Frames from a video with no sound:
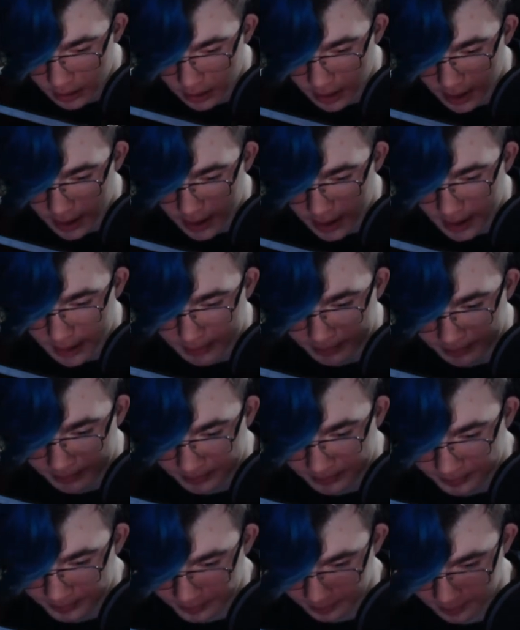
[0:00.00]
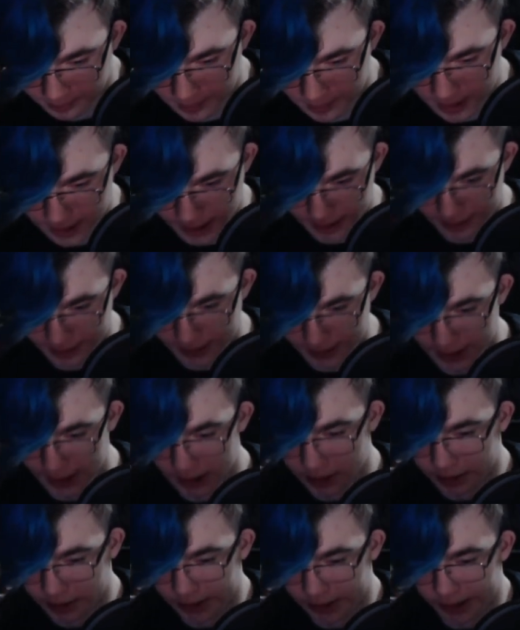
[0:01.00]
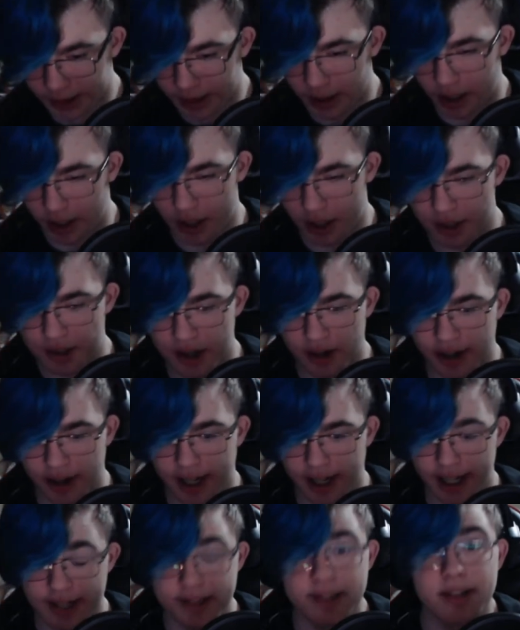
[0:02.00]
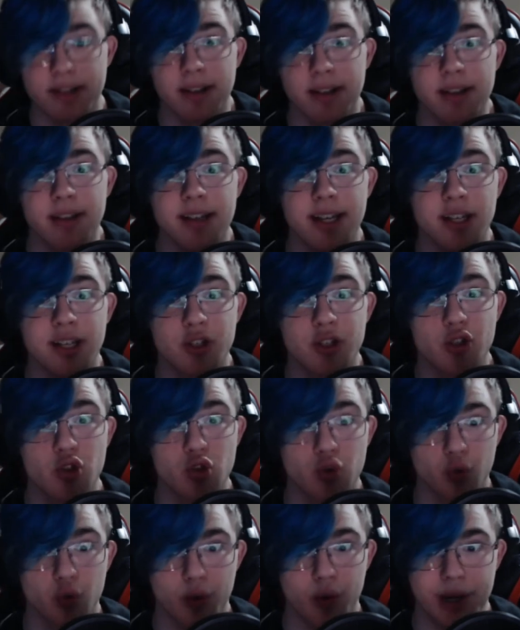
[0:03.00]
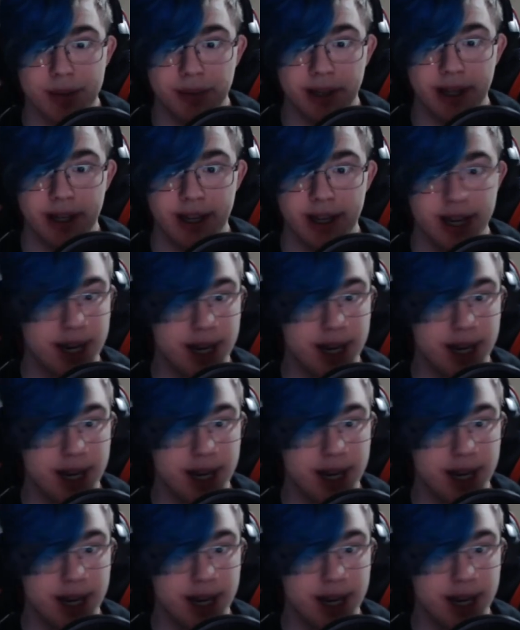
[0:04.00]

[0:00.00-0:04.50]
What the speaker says: Okay. Are you scared of heights? Extremely.